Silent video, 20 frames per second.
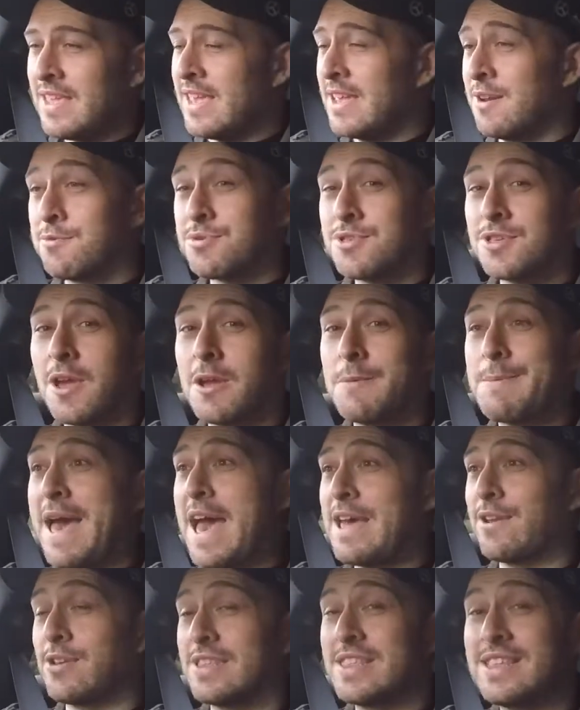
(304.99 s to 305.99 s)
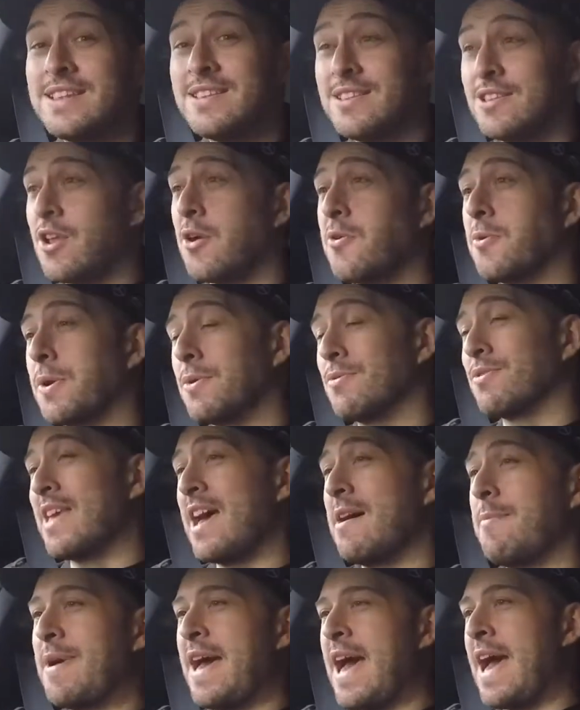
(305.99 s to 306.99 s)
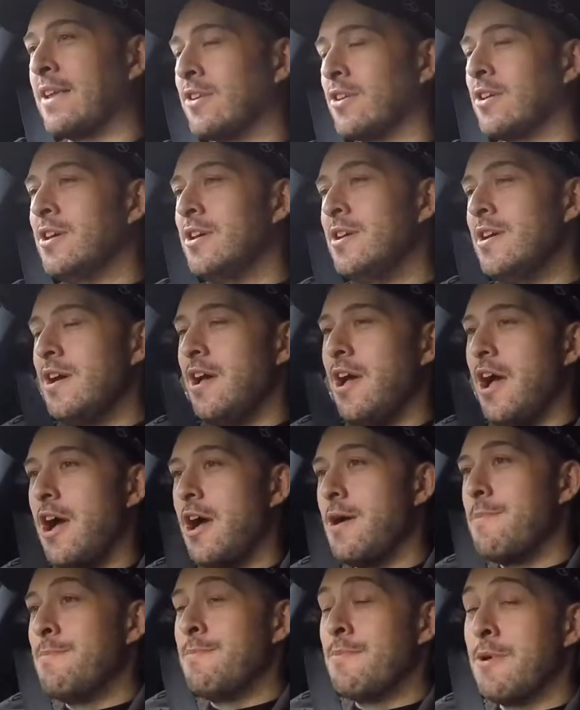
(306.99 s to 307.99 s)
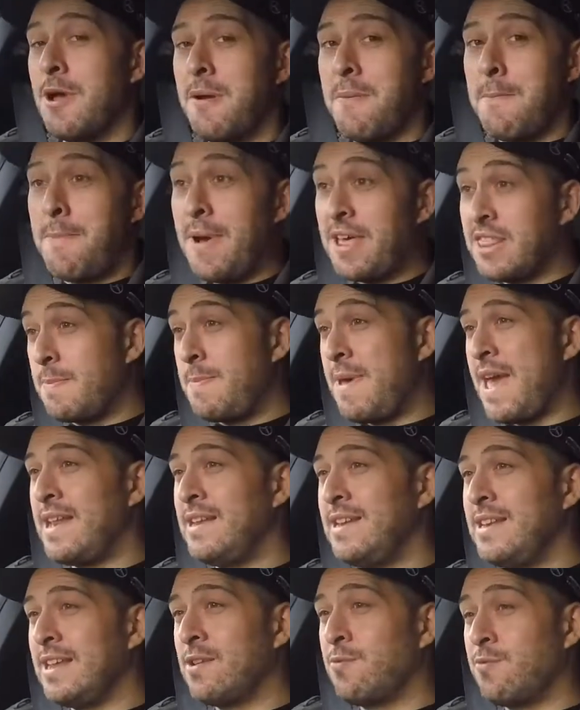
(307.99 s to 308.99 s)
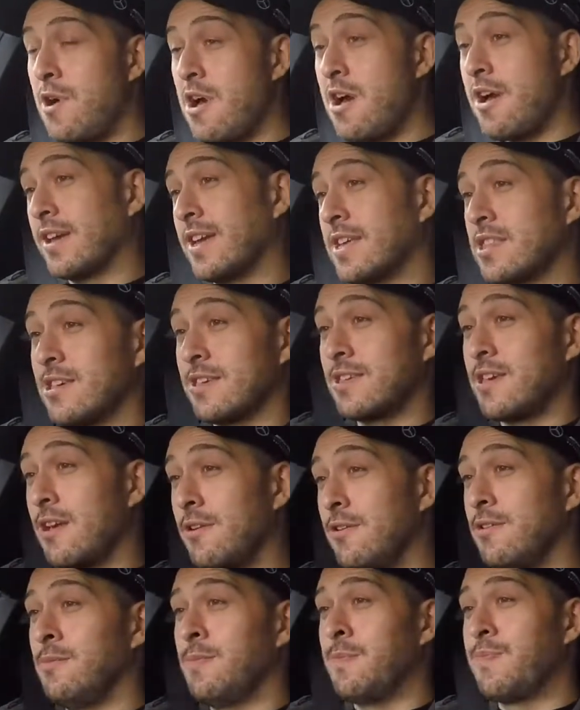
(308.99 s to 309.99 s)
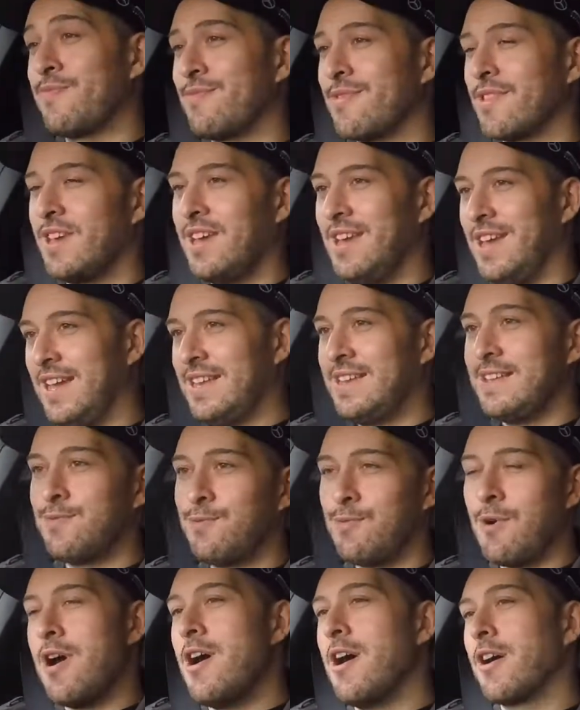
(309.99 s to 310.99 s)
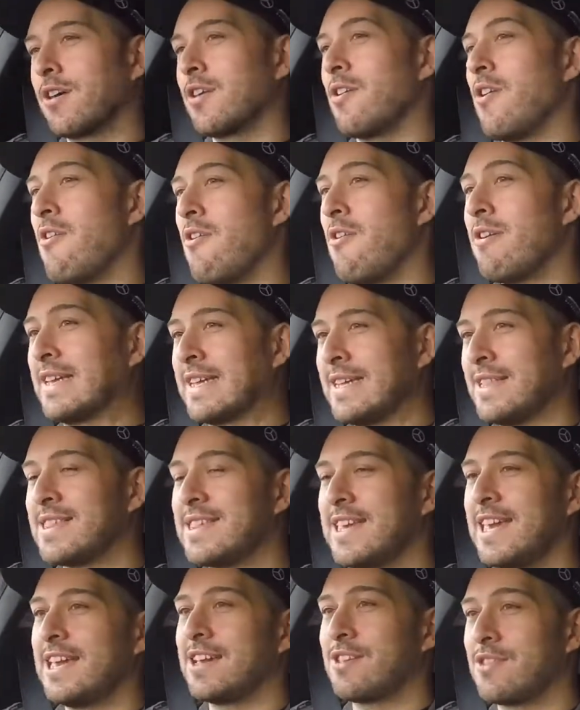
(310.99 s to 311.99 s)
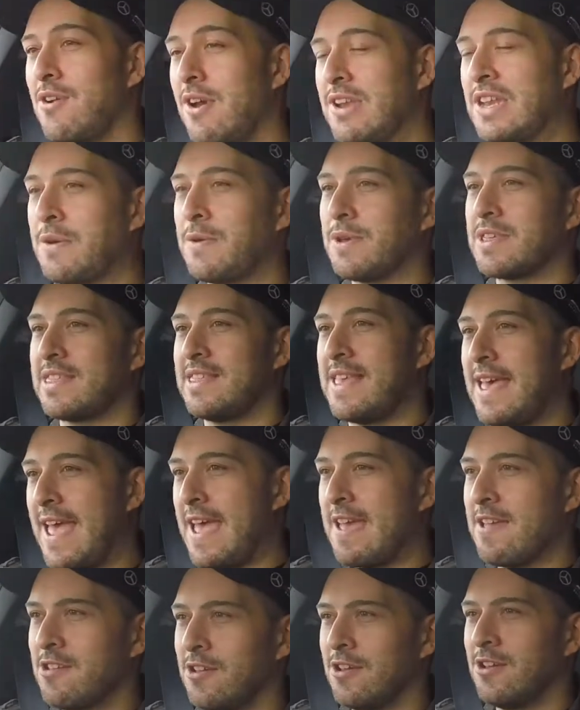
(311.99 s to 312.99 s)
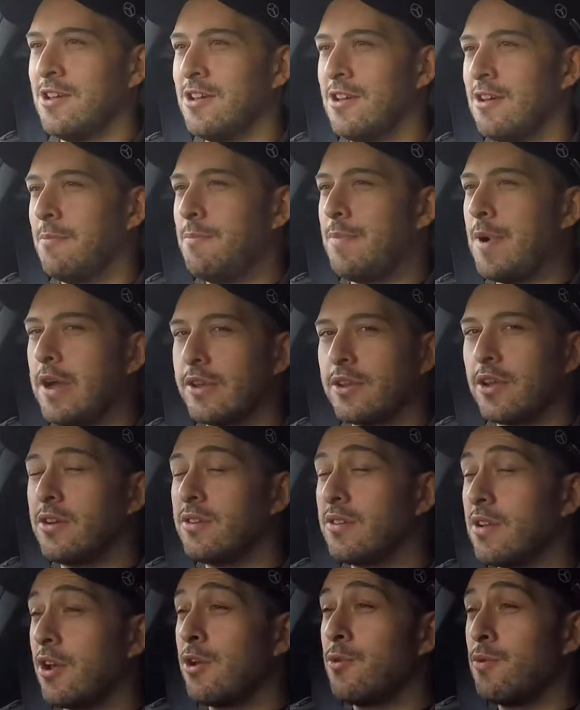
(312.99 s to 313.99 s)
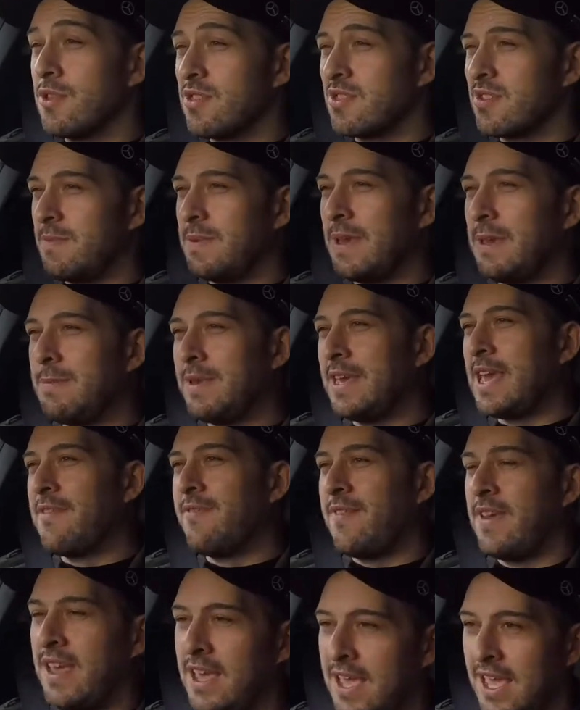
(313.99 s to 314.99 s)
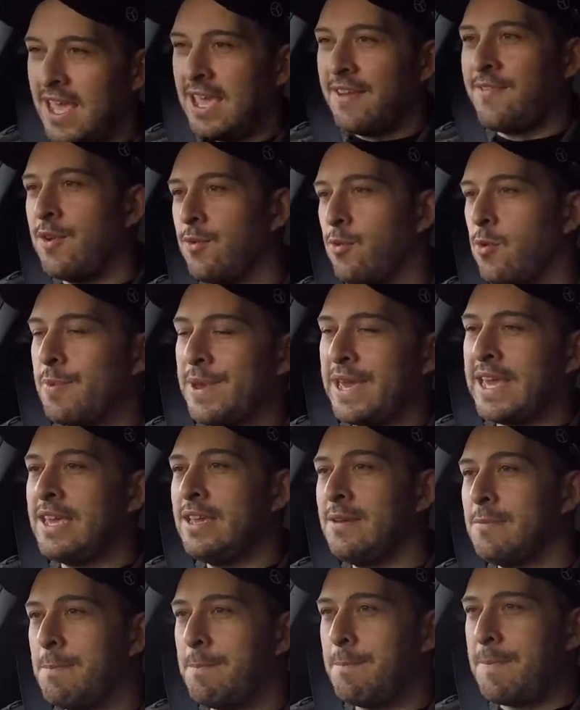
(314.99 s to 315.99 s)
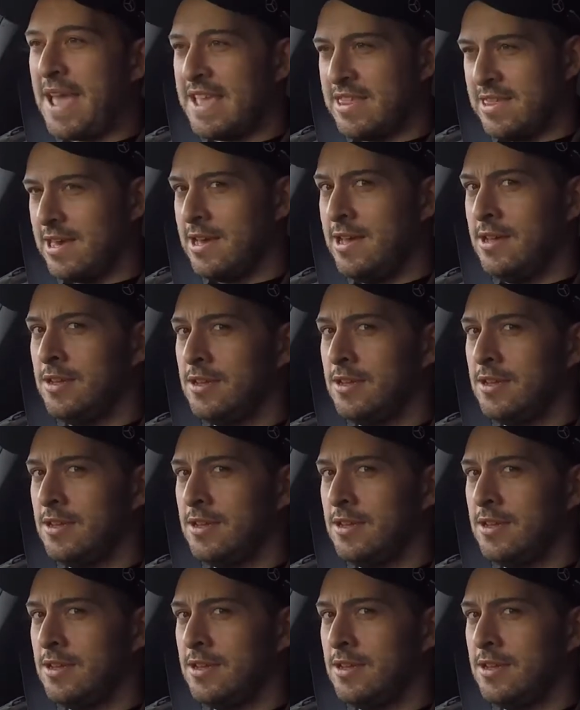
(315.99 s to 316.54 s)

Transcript: It was so bad, I didn't know it was that bad. But the pen did work, so it did work. I can see it because I know it's there. But I don't know, once I PPF it, if it will be better.